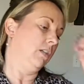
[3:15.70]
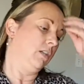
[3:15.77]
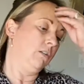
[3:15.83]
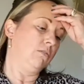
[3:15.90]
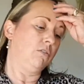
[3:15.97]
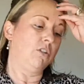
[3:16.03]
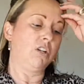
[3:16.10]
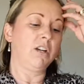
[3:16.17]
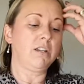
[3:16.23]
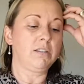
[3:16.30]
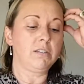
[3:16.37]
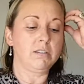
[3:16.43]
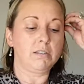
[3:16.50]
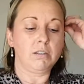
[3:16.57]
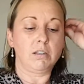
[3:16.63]
You
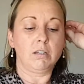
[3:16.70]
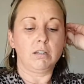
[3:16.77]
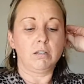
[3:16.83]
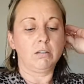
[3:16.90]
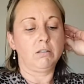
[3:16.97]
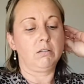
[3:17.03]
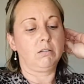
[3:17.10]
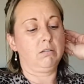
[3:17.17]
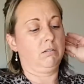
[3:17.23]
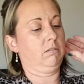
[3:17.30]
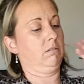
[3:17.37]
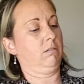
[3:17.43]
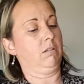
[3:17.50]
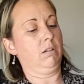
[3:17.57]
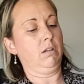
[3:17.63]
just
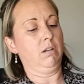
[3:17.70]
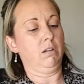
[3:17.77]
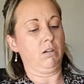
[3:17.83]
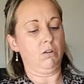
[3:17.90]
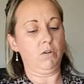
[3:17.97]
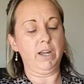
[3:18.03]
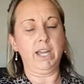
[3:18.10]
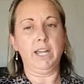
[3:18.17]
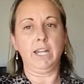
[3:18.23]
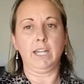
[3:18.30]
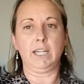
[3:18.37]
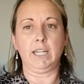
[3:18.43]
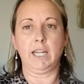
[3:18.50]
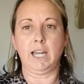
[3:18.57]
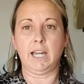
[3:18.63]
go ahead
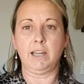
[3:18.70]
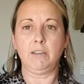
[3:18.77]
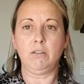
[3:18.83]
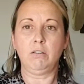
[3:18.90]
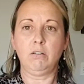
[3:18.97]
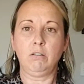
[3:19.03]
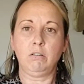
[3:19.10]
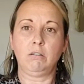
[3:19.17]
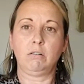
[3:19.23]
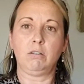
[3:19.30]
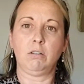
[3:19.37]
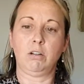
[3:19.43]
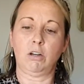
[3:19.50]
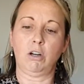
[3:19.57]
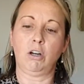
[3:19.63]
and gather
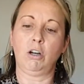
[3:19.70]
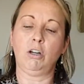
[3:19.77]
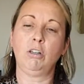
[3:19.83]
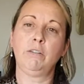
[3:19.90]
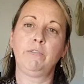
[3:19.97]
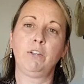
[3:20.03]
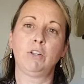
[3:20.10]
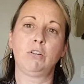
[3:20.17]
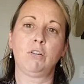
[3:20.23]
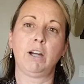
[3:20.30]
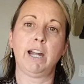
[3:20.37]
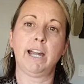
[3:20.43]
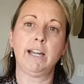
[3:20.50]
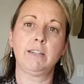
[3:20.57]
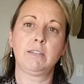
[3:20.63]
all of your
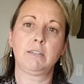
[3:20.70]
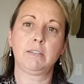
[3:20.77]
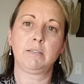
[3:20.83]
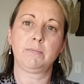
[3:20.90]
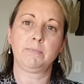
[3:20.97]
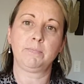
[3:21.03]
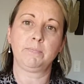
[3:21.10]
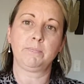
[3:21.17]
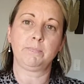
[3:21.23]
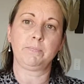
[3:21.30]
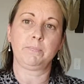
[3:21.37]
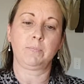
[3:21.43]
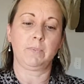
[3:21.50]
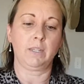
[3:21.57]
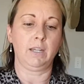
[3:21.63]
grass,
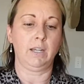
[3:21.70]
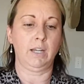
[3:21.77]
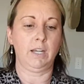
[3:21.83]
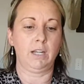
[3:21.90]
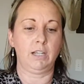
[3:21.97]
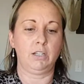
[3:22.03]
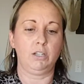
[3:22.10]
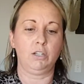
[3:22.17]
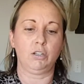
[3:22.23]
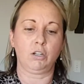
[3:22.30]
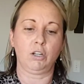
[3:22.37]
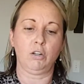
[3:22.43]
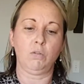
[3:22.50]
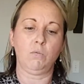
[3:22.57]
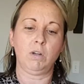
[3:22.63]
and you're
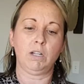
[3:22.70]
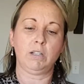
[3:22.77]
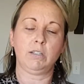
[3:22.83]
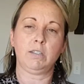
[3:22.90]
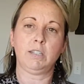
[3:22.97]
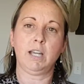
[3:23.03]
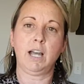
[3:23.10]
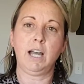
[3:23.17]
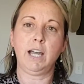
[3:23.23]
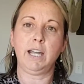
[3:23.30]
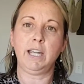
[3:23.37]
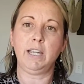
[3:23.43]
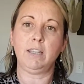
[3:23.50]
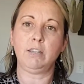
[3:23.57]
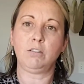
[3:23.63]
going to want to
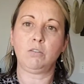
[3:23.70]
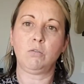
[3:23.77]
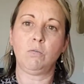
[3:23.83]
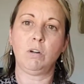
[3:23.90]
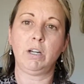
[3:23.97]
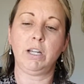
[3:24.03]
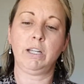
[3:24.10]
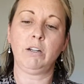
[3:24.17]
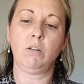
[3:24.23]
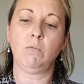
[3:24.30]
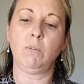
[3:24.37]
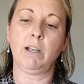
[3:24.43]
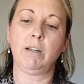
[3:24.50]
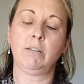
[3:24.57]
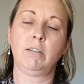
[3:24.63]
tie the twine
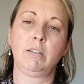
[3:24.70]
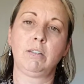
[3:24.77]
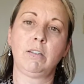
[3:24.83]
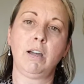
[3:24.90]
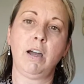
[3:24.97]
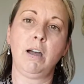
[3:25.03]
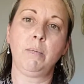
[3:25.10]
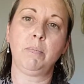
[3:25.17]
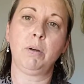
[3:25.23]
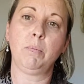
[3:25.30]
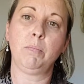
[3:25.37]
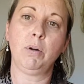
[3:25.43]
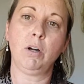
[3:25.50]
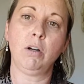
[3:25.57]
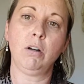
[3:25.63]
around the top
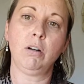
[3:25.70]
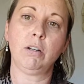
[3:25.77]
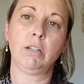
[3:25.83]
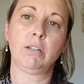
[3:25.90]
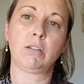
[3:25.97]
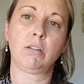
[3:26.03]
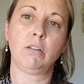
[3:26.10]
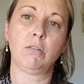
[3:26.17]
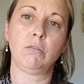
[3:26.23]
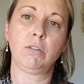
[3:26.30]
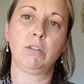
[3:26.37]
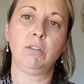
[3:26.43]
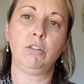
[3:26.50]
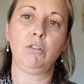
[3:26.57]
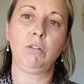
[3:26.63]
part as close
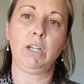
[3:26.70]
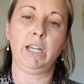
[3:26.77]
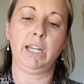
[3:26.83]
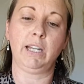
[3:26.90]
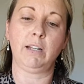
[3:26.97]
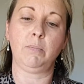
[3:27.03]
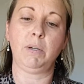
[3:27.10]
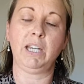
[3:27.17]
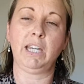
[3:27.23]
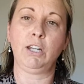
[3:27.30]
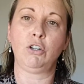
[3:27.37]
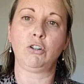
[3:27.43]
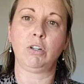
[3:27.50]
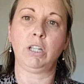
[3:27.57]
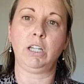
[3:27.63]
as you can, making
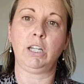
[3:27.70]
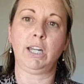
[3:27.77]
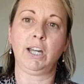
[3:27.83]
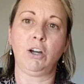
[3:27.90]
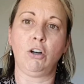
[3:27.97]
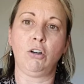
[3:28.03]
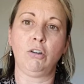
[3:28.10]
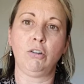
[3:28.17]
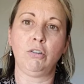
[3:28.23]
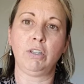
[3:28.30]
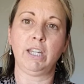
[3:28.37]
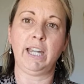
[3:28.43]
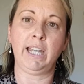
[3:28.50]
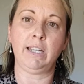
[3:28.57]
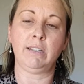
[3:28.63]
sure that you get all
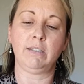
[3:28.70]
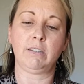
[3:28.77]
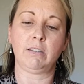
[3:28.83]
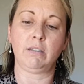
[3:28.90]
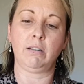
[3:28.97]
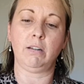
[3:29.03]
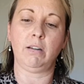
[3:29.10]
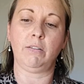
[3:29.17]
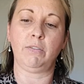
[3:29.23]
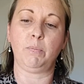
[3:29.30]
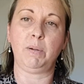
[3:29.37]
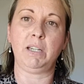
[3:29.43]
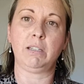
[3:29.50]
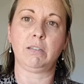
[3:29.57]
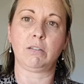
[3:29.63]
the ends of the
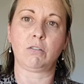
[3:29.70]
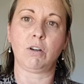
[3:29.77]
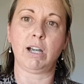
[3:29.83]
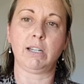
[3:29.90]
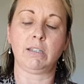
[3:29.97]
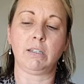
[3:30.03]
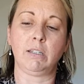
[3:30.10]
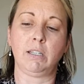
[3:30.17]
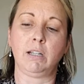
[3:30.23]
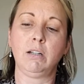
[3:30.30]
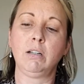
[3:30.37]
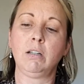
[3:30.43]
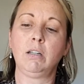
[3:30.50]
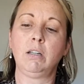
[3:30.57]
pieces of grass in there.